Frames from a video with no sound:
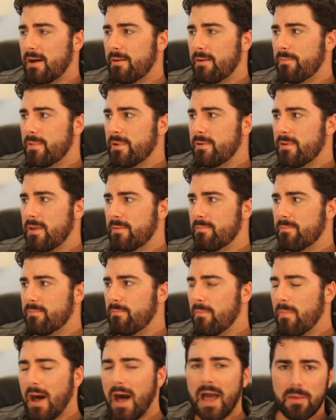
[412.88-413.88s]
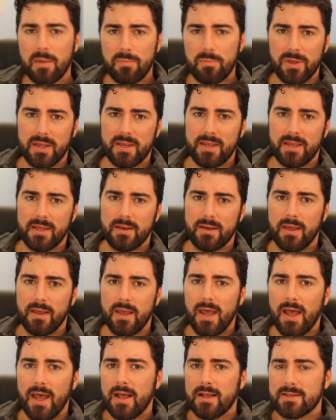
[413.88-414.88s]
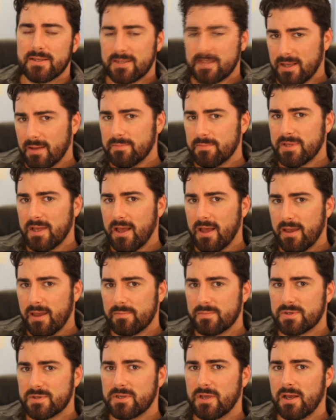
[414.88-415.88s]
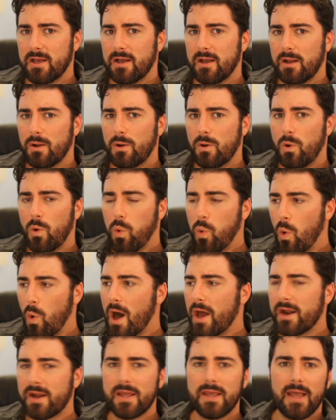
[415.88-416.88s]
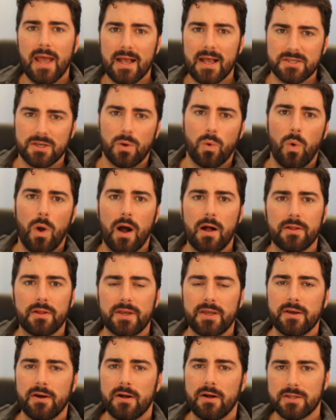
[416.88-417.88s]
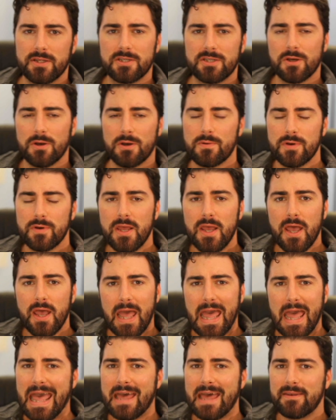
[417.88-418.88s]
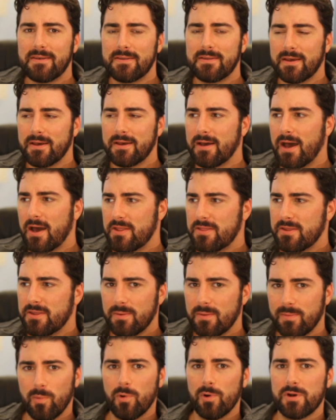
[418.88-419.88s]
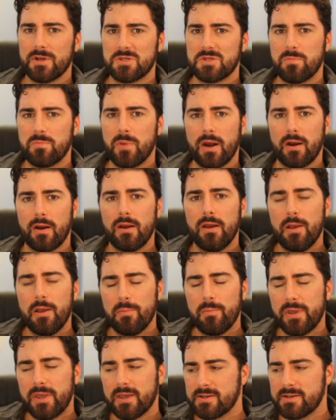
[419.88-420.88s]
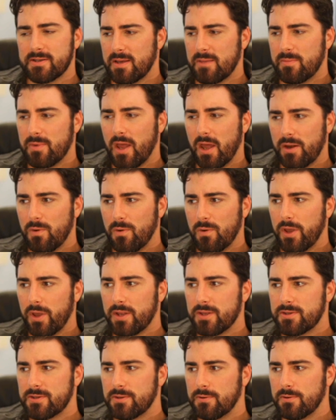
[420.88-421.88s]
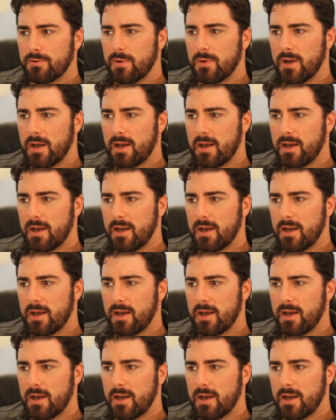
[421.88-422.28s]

In my opinion, sometimes quantity has a quality all its own, and I think more is better, because I'm not going to